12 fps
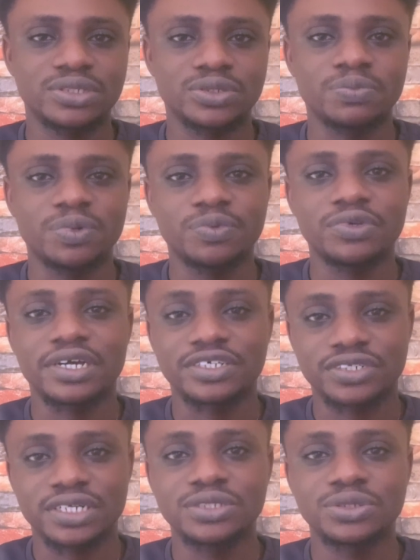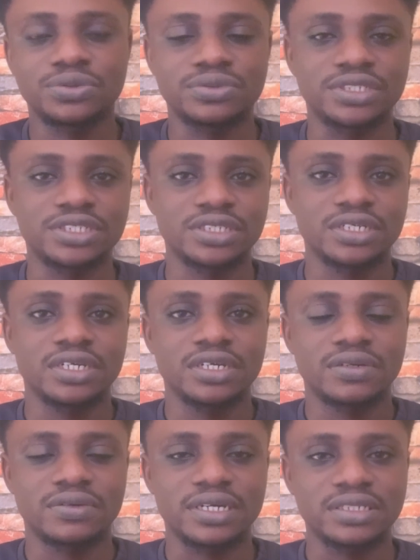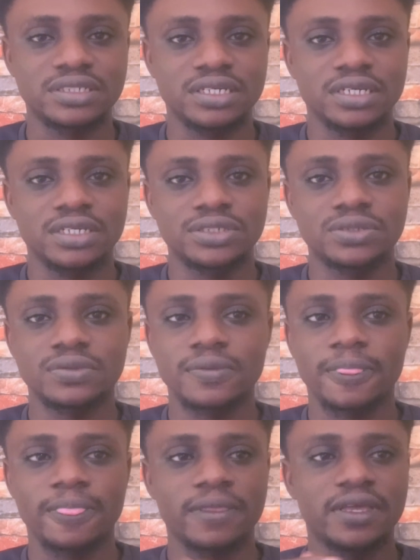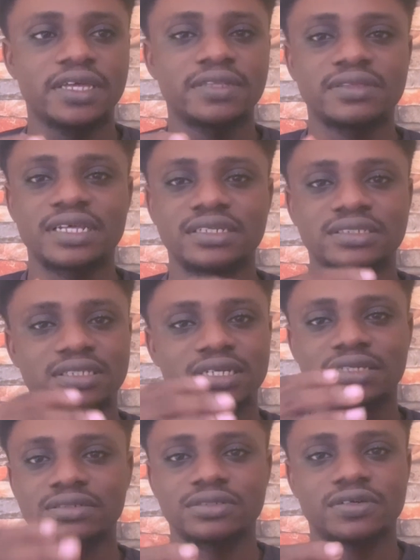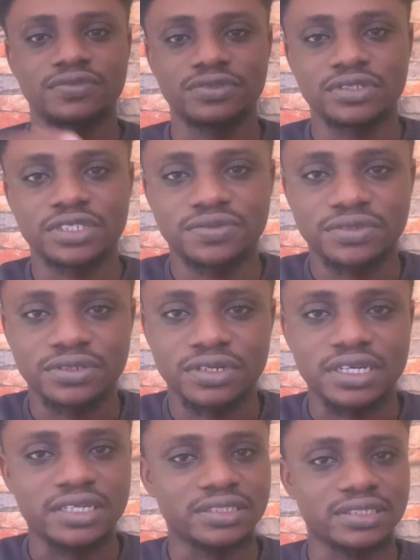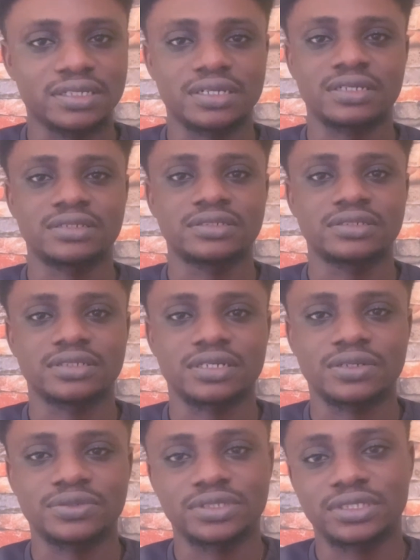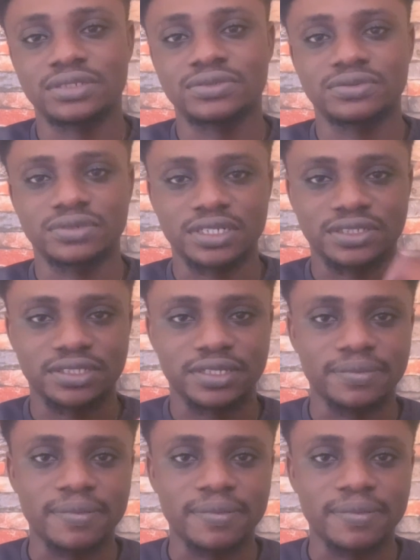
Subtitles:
or people you are trying to reach, right? So again, that's the end of today's video, guys, and I'll see you next time.